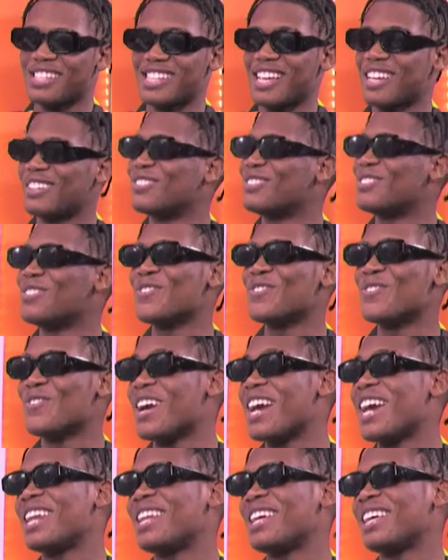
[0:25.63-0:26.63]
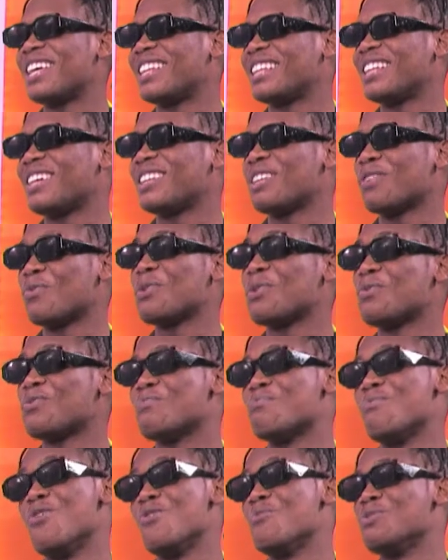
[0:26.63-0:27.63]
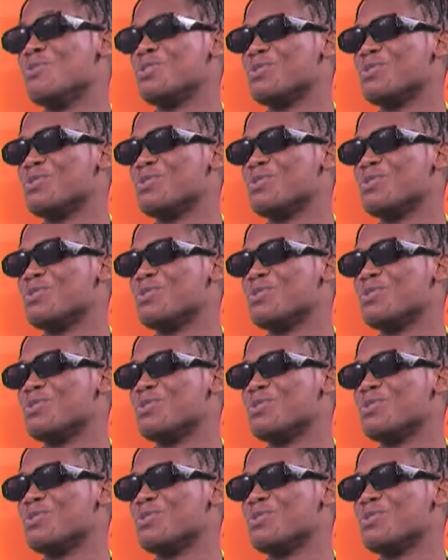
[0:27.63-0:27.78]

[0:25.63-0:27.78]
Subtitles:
I don't know where the wind will blow me to.